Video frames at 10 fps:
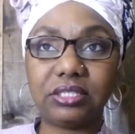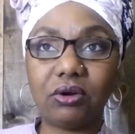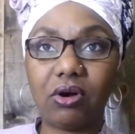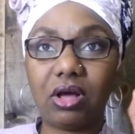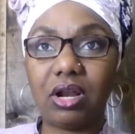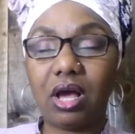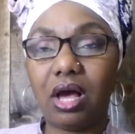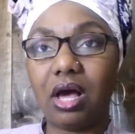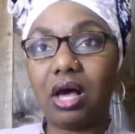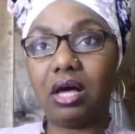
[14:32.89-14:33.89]
y'all
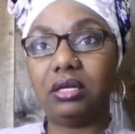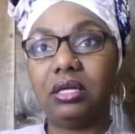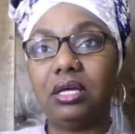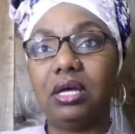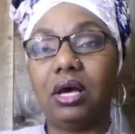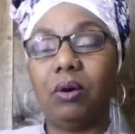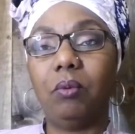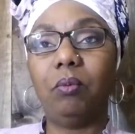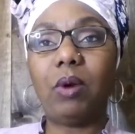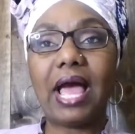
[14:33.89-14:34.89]
are
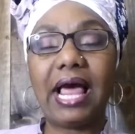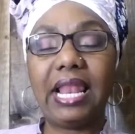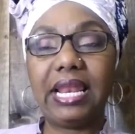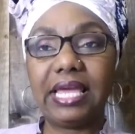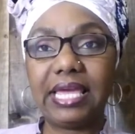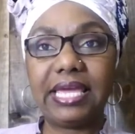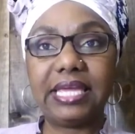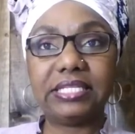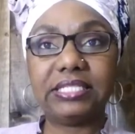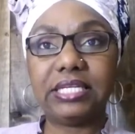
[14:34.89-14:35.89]
well in,